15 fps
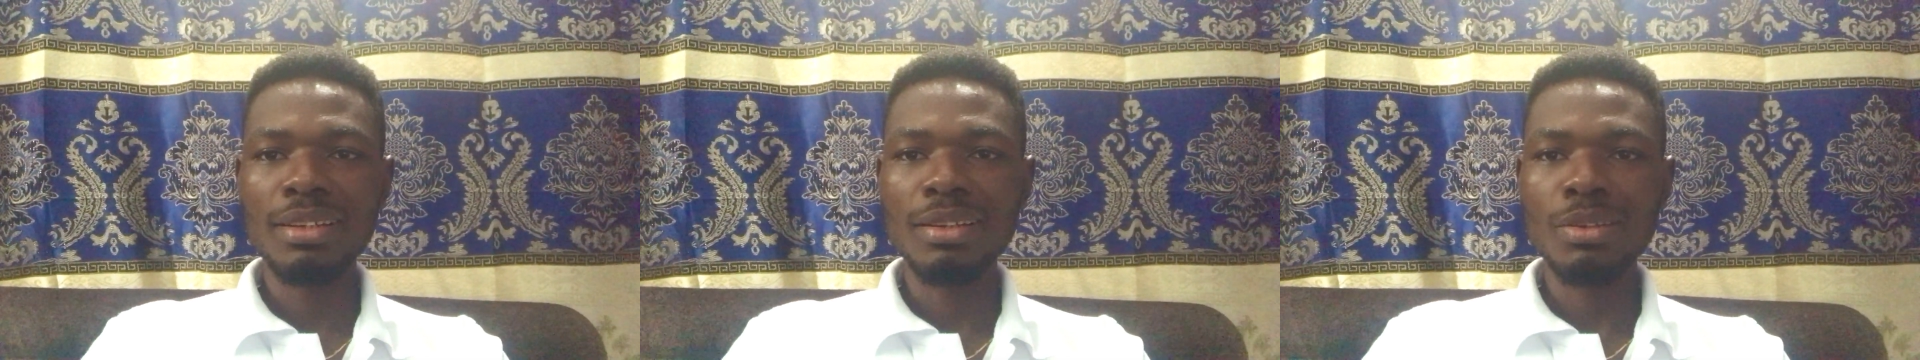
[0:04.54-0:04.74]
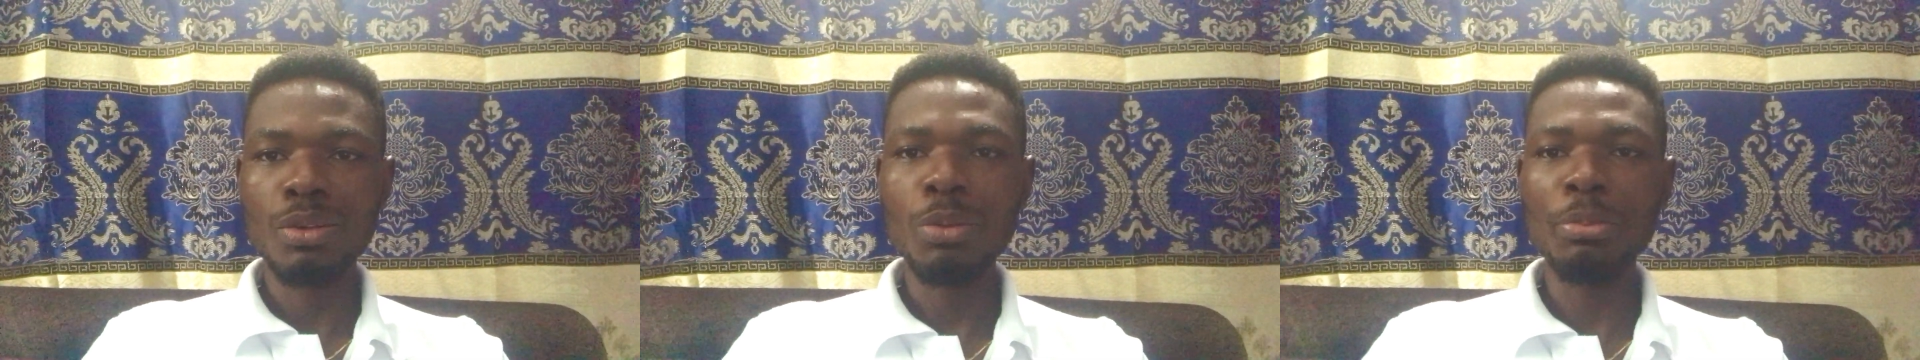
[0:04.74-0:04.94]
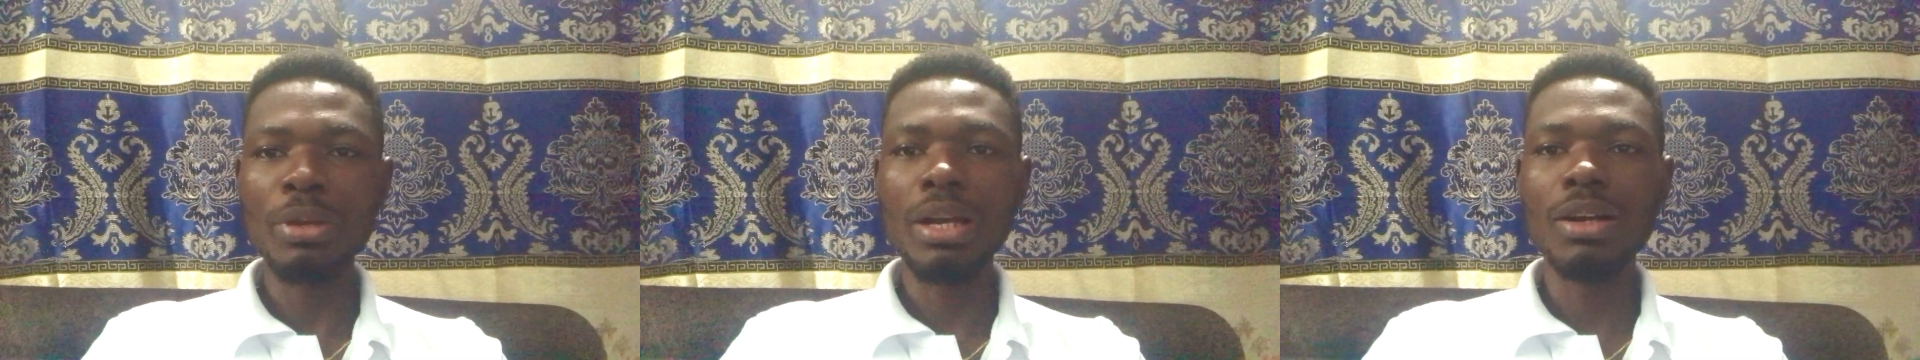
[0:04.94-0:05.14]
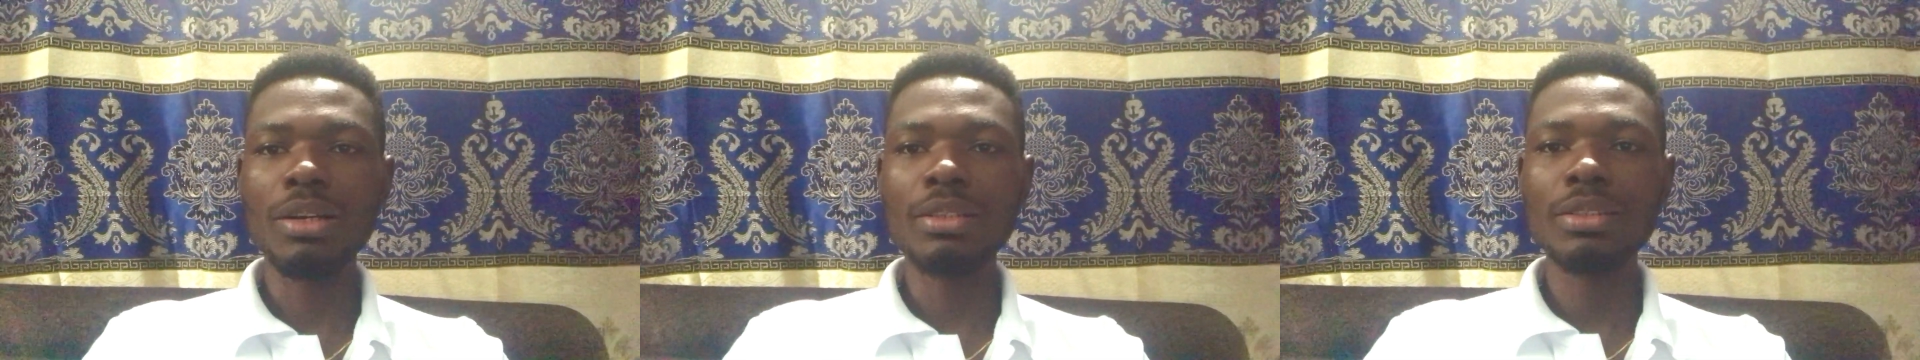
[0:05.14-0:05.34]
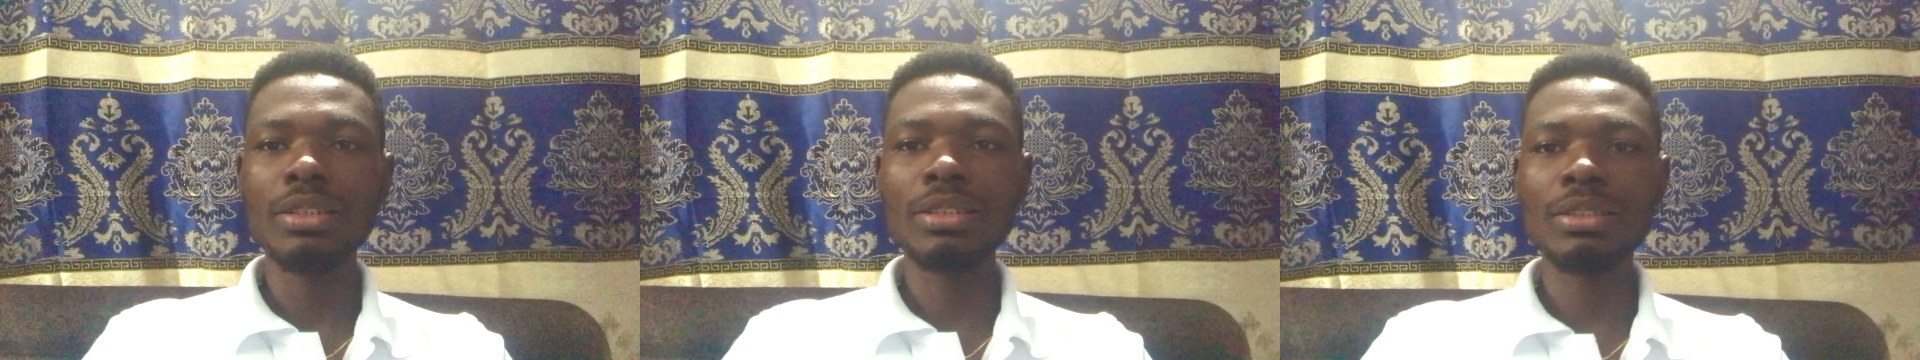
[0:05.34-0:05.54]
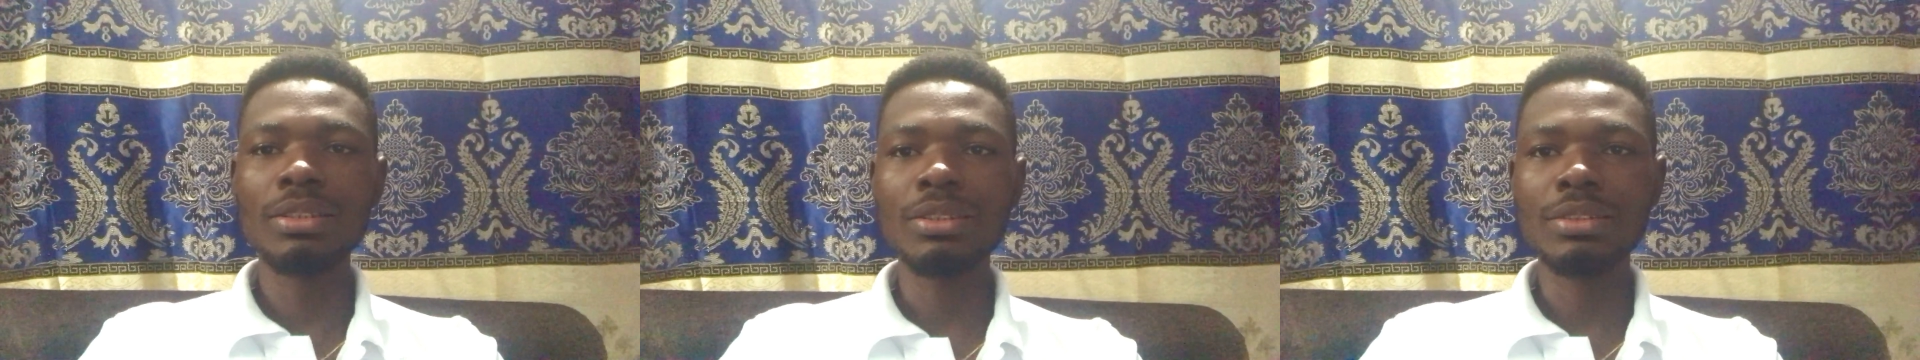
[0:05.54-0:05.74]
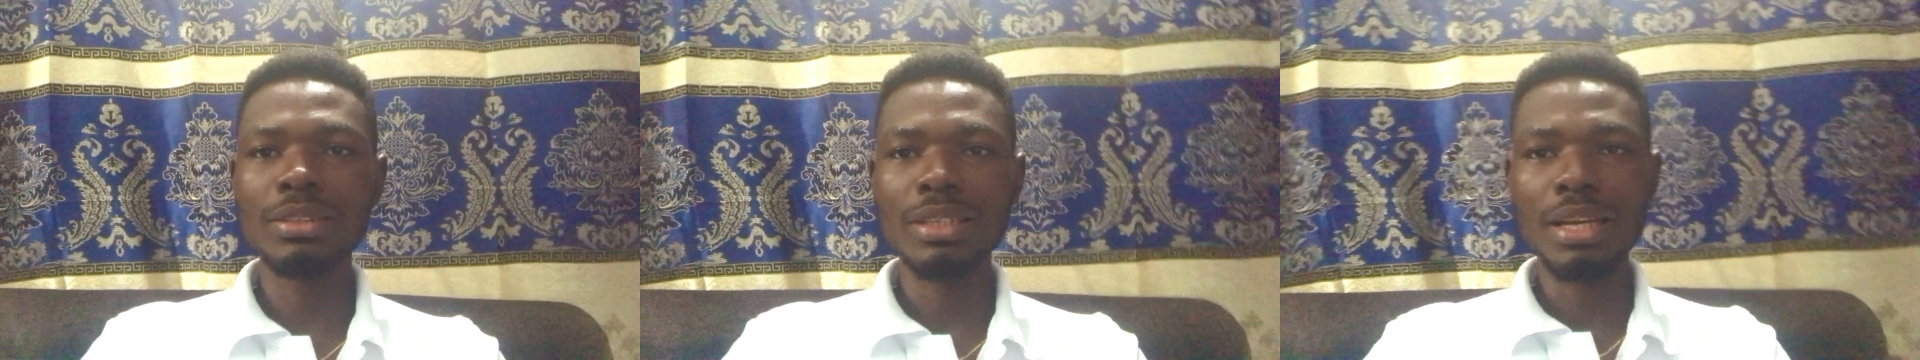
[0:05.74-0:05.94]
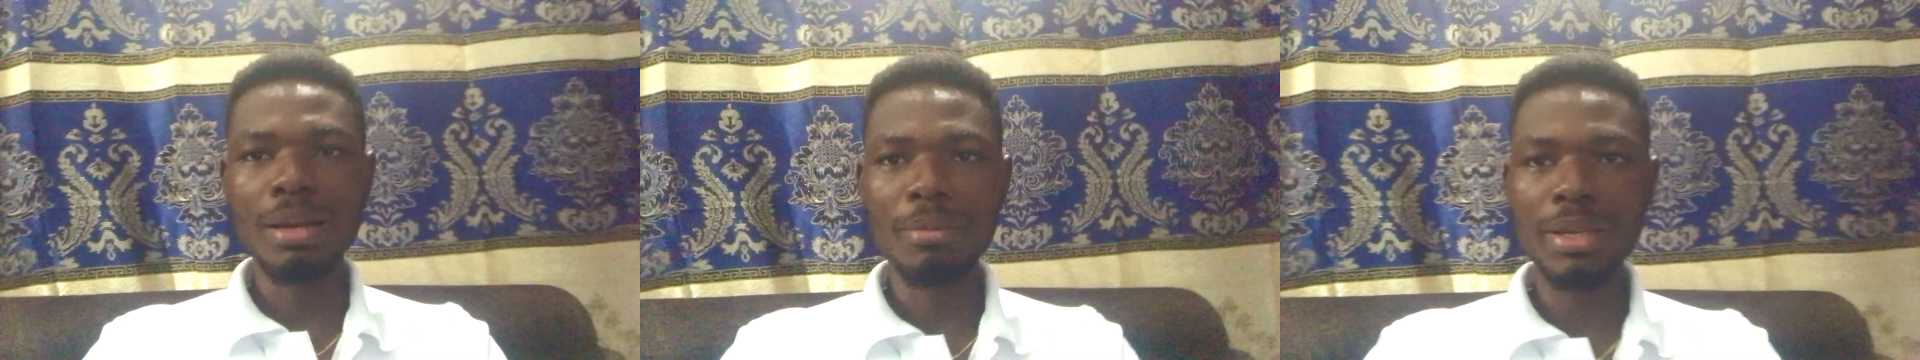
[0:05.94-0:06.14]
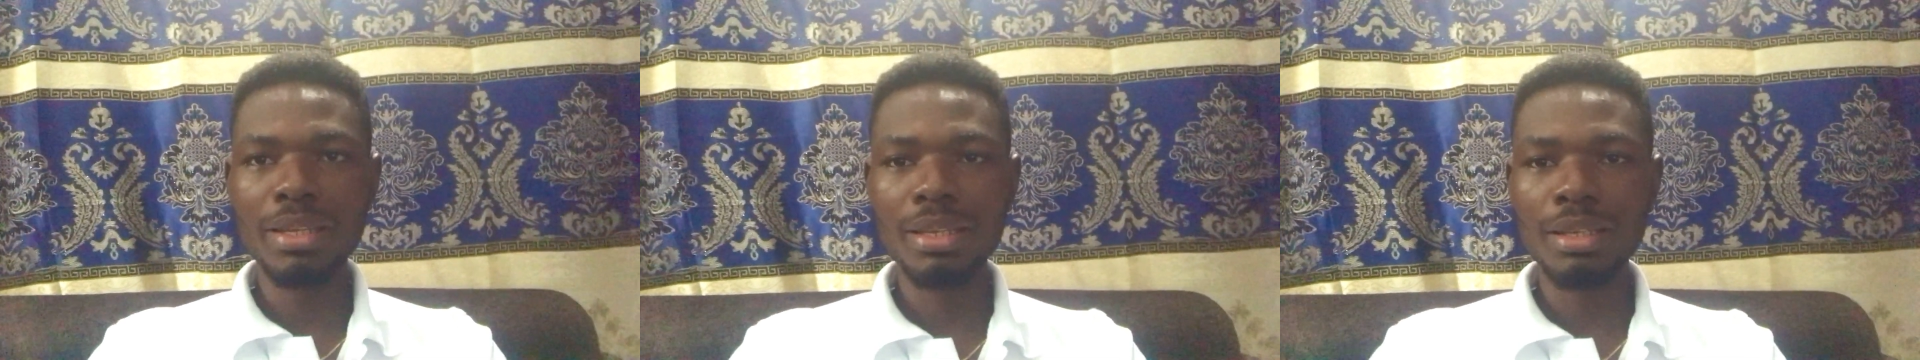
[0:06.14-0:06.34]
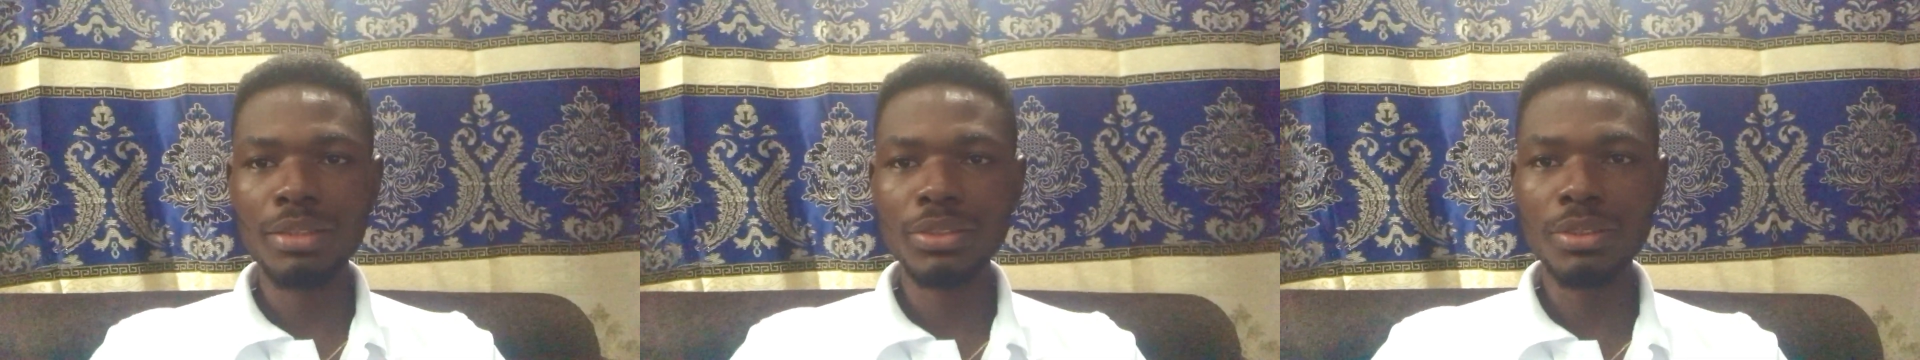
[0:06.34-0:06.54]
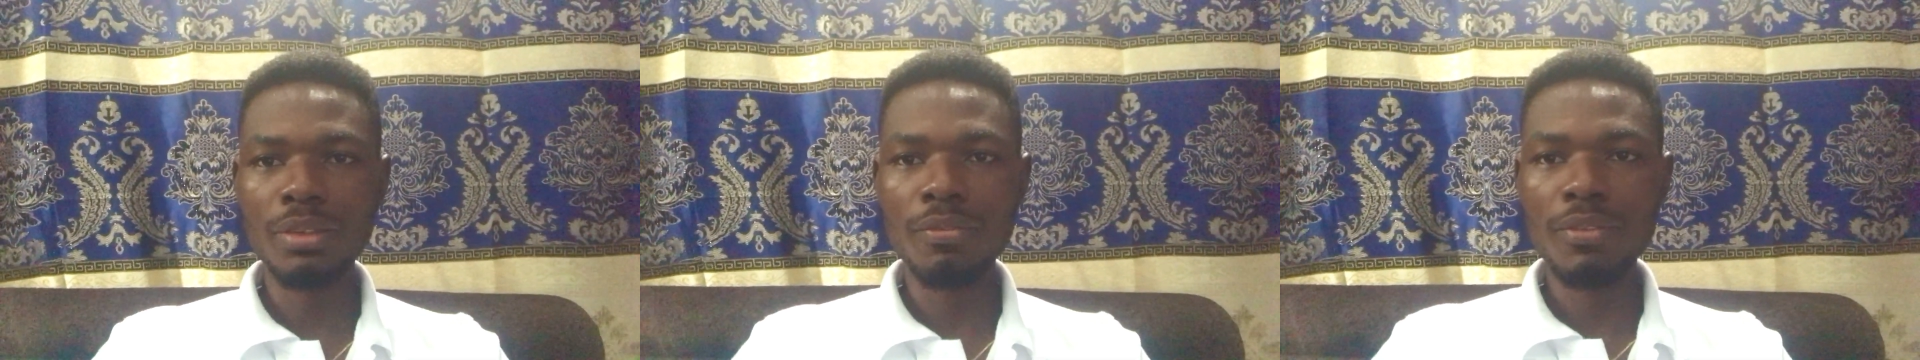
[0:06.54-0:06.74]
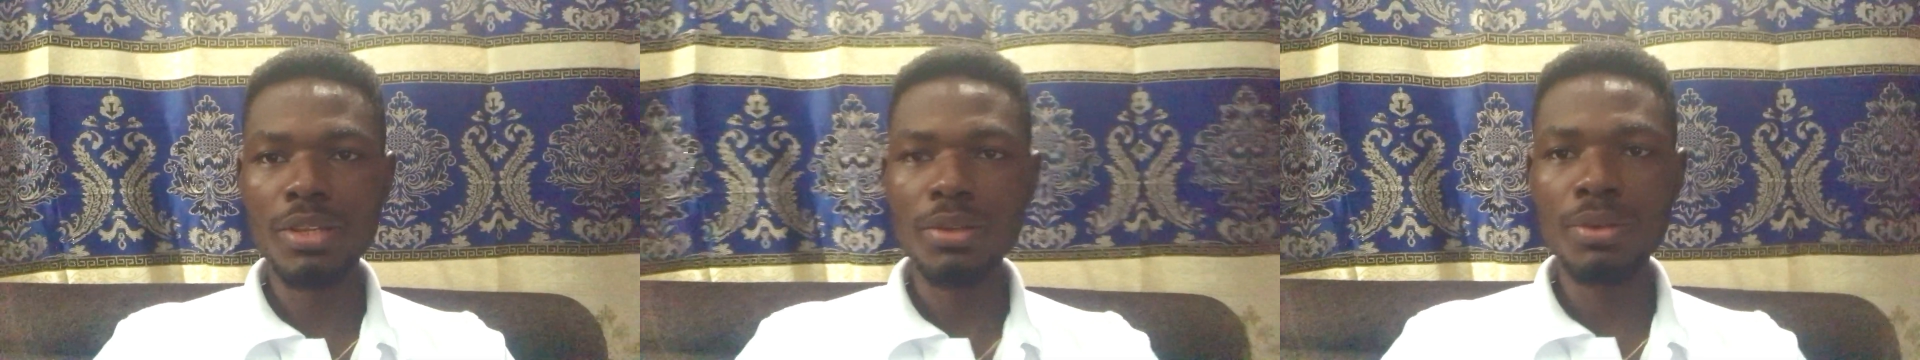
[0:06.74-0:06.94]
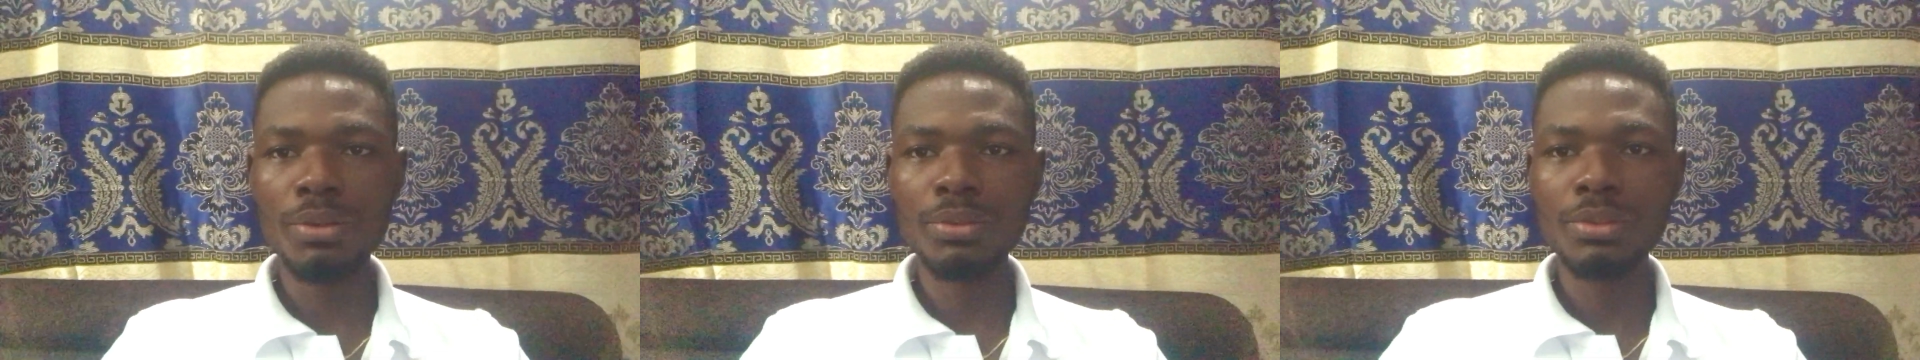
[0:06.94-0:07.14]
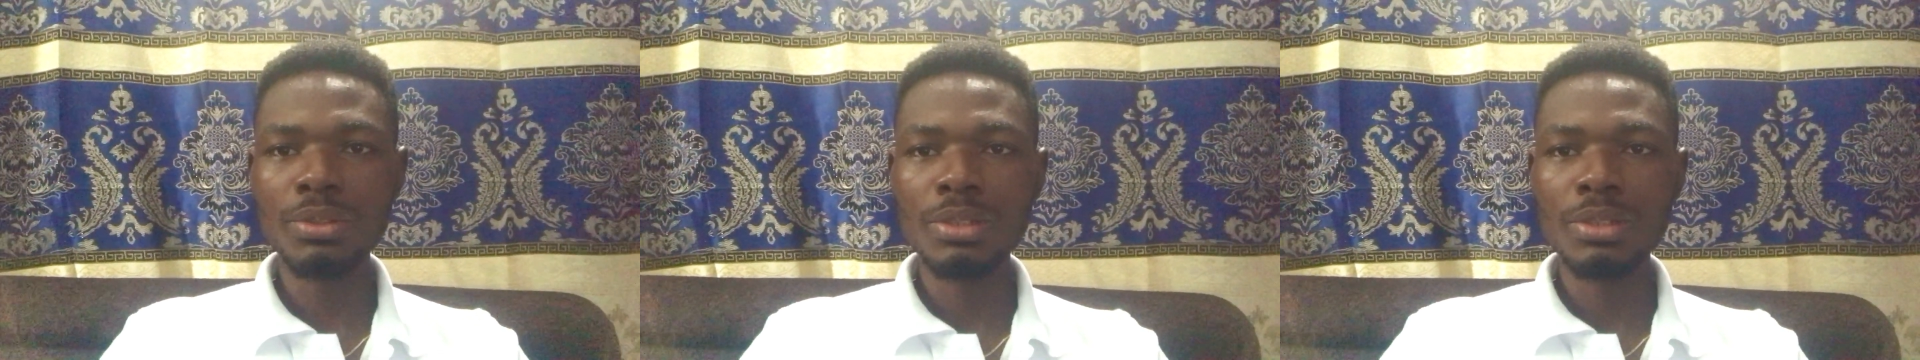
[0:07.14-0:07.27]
Hope you are all doing good. I'm making this short video